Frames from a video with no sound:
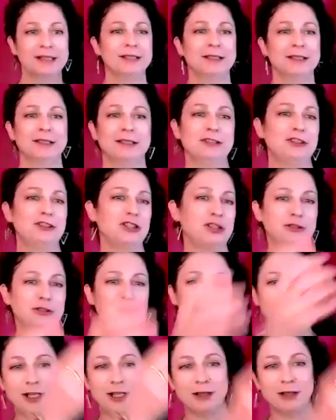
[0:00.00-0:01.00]
and she would
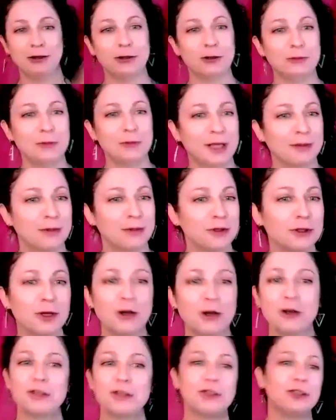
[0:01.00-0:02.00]
try to hold me up
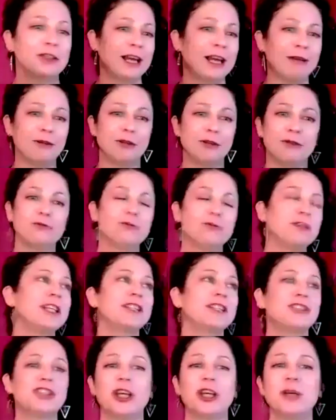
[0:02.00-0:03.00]
closer, and I would
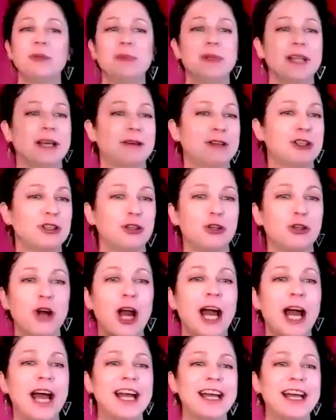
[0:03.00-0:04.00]
reach up and I would
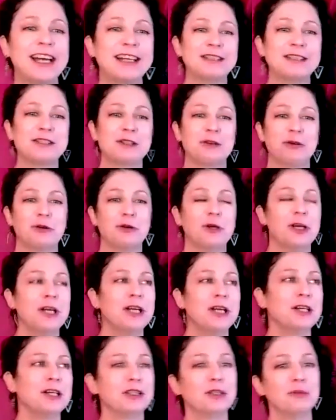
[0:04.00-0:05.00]
cry. So
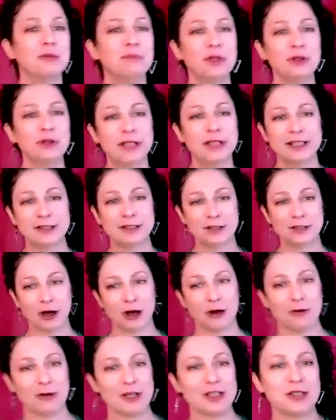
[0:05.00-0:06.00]
the moon has
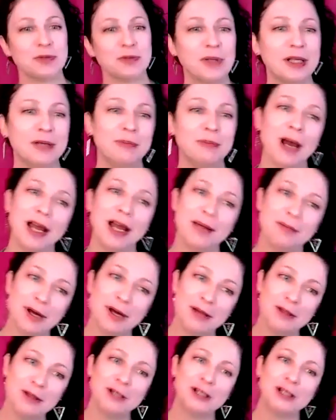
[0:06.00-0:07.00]
always been my
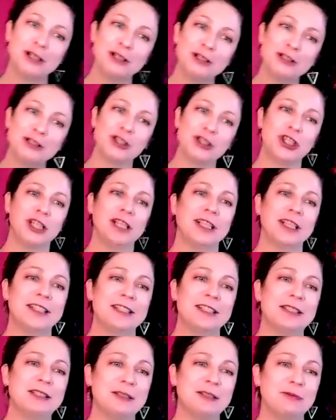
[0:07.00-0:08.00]
mother. She
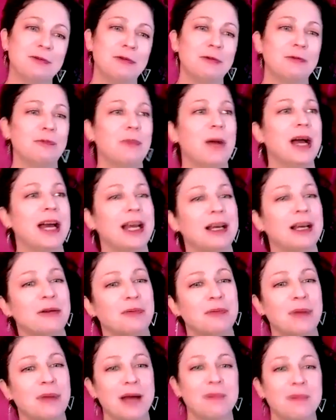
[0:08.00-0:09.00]
is my
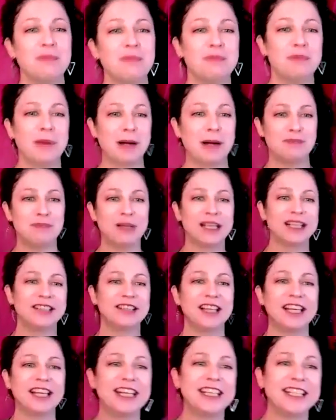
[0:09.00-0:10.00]
big
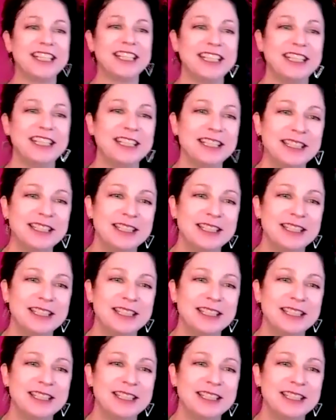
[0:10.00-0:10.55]
lady,